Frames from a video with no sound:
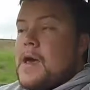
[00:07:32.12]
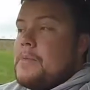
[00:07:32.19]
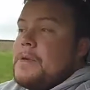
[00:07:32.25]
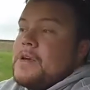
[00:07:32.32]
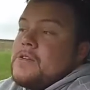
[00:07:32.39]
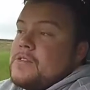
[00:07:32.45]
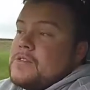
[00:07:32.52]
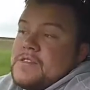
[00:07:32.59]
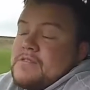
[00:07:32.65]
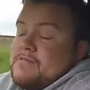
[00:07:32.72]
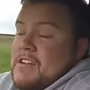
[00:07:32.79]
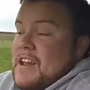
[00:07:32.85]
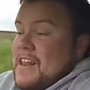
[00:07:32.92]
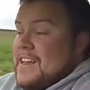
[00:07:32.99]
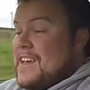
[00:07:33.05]
because
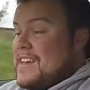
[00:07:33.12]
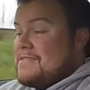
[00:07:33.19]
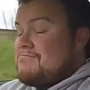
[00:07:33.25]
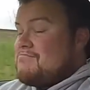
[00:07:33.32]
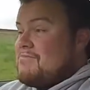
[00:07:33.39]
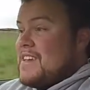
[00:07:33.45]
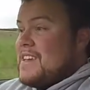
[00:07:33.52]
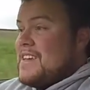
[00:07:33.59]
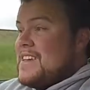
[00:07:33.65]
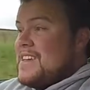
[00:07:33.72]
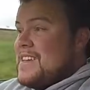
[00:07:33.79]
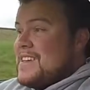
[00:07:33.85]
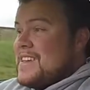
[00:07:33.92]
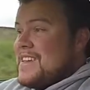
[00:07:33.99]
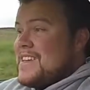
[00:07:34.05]
really
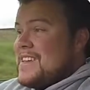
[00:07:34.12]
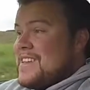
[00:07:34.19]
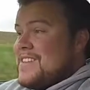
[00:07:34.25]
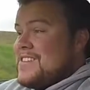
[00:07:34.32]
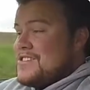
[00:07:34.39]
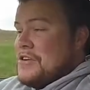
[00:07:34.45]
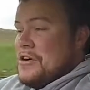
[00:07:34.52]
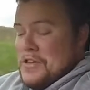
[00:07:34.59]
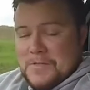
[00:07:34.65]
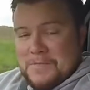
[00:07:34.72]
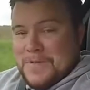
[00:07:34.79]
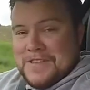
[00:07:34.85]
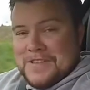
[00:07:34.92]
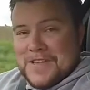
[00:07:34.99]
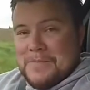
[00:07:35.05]
this car
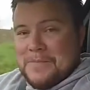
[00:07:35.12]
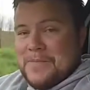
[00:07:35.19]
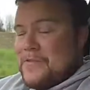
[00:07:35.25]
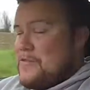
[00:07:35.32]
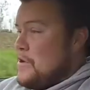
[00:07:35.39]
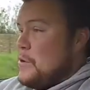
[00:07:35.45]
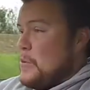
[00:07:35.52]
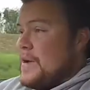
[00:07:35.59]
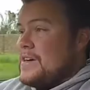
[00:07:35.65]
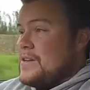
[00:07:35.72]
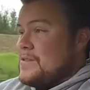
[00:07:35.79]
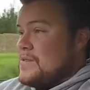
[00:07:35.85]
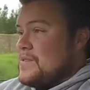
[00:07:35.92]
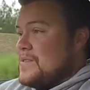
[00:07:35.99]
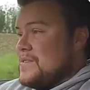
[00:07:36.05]
spins up the rear
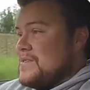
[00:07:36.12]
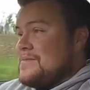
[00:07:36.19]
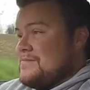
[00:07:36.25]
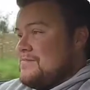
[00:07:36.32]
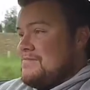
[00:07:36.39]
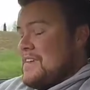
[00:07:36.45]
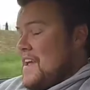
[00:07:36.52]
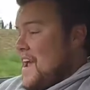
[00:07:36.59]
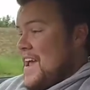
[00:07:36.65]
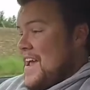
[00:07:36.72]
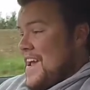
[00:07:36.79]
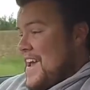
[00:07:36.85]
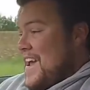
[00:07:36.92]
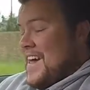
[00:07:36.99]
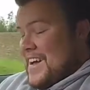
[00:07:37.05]
wheels
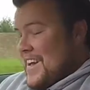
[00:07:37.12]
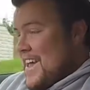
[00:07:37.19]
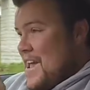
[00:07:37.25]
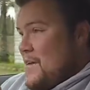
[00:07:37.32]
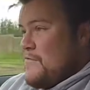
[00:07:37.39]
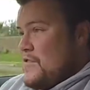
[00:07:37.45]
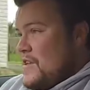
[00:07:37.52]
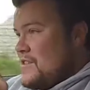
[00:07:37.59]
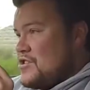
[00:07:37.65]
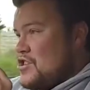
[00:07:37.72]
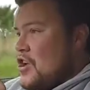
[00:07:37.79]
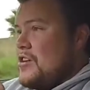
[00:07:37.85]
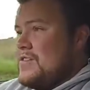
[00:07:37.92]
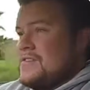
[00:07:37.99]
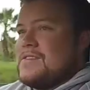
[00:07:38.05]
like every
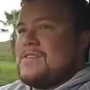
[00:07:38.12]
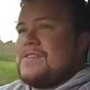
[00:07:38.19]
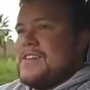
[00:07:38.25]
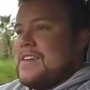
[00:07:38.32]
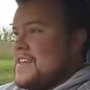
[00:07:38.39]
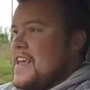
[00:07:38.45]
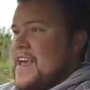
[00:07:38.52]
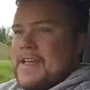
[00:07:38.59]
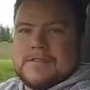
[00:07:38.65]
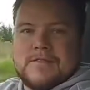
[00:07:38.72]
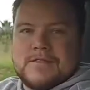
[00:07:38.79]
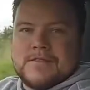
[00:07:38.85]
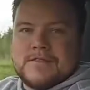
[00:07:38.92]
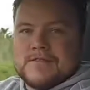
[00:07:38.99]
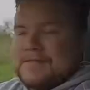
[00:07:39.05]
chance it
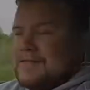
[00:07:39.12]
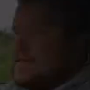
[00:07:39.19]
gets.